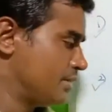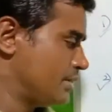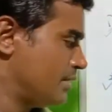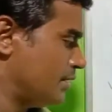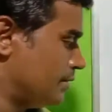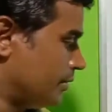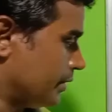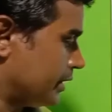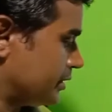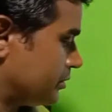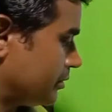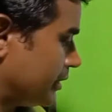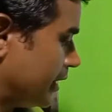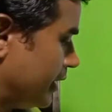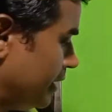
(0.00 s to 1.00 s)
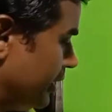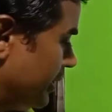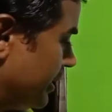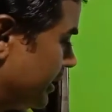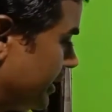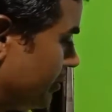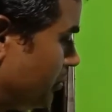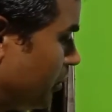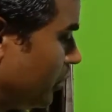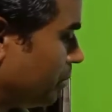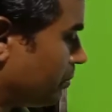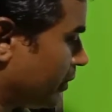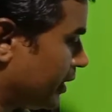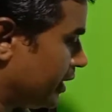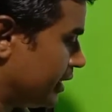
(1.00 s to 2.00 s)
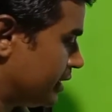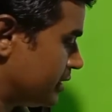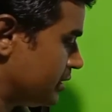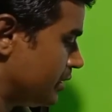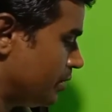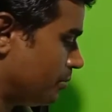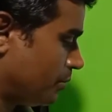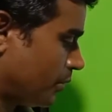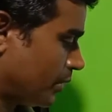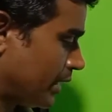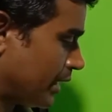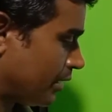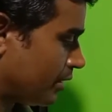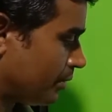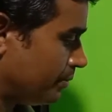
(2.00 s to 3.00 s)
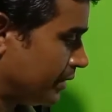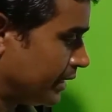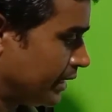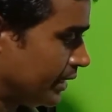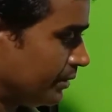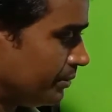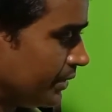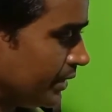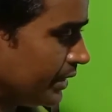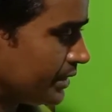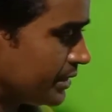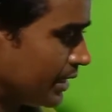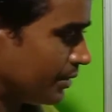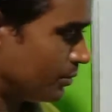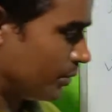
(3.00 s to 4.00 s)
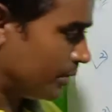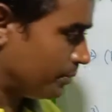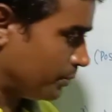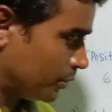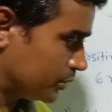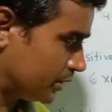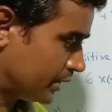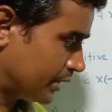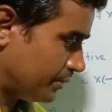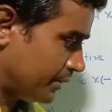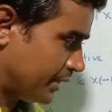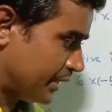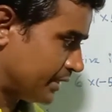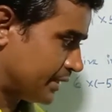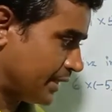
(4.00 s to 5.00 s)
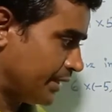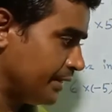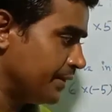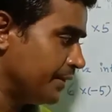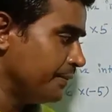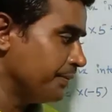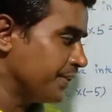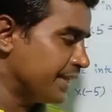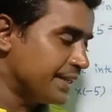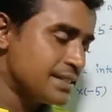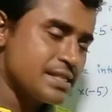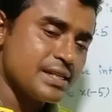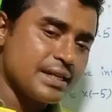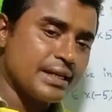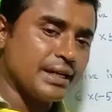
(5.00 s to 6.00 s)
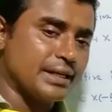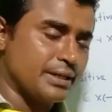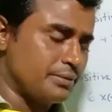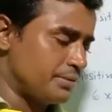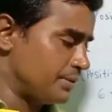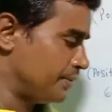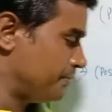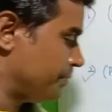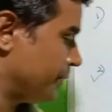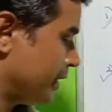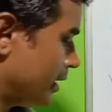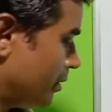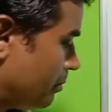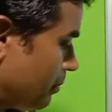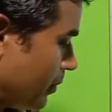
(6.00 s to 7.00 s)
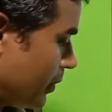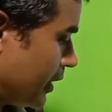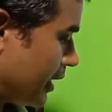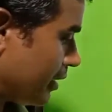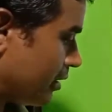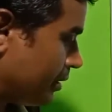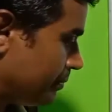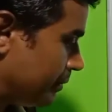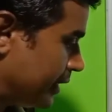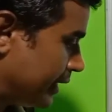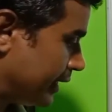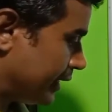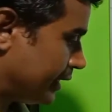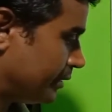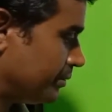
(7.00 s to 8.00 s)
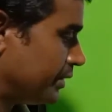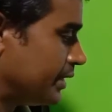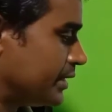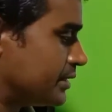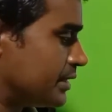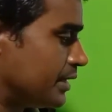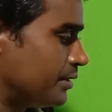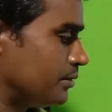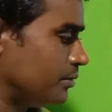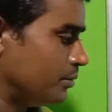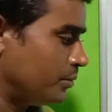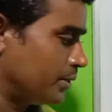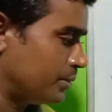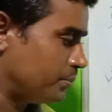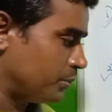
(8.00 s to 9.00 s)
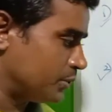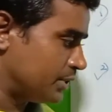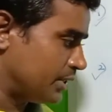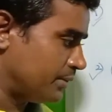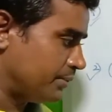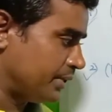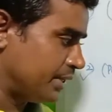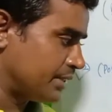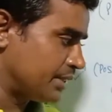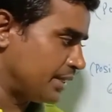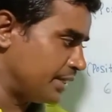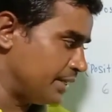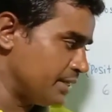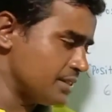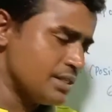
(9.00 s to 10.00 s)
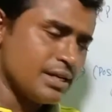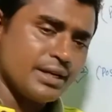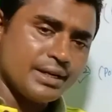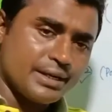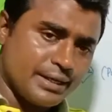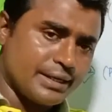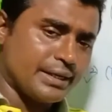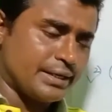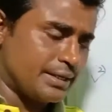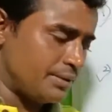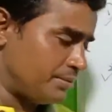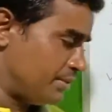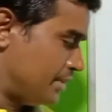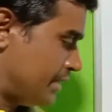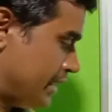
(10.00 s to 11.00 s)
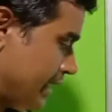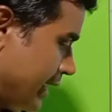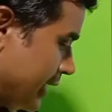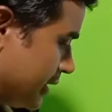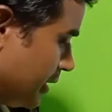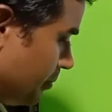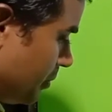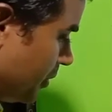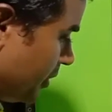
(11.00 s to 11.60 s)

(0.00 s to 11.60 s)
Okay student, then fourth point is product of negative integer with positive integer is negative. Product of negative integer with positive integer is negative. Example you